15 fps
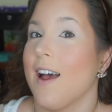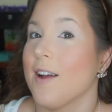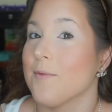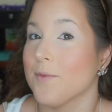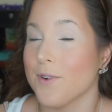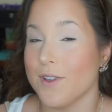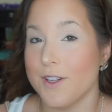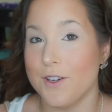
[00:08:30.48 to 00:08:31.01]

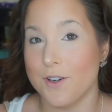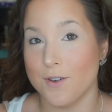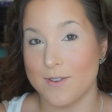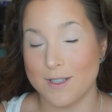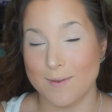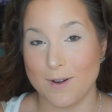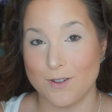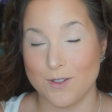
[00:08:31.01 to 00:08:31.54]
I'm really
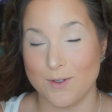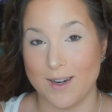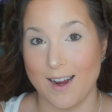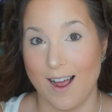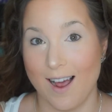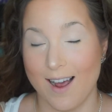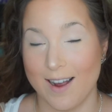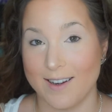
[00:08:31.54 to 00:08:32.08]
nervous about
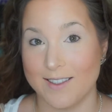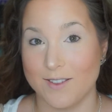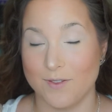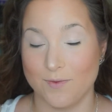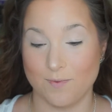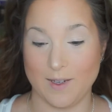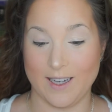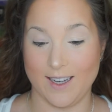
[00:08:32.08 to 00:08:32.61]
doing
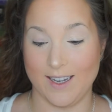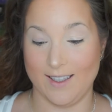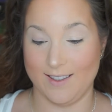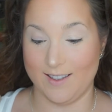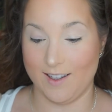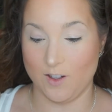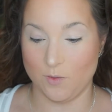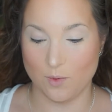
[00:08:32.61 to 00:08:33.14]
eyes
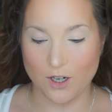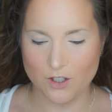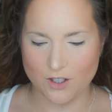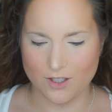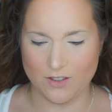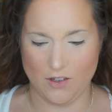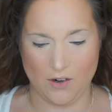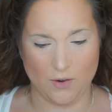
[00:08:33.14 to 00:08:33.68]
because these
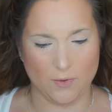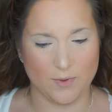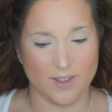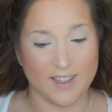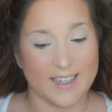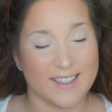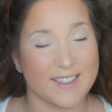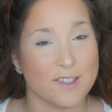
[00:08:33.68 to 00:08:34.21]
brushes are
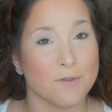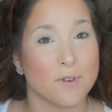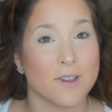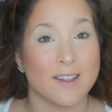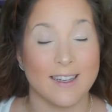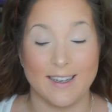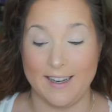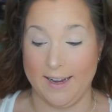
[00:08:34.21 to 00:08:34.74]
really
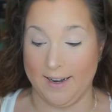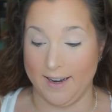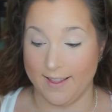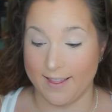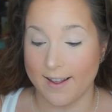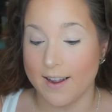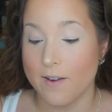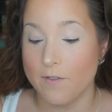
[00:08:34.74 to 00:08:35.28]
different than
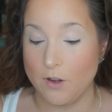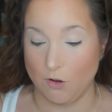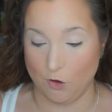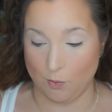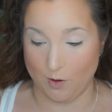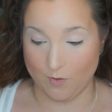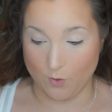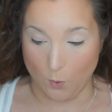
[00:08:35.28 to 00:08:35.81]
anything I've
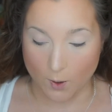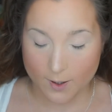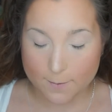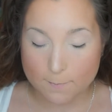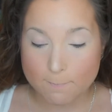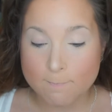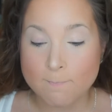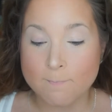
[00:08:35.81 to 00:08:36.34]
used before.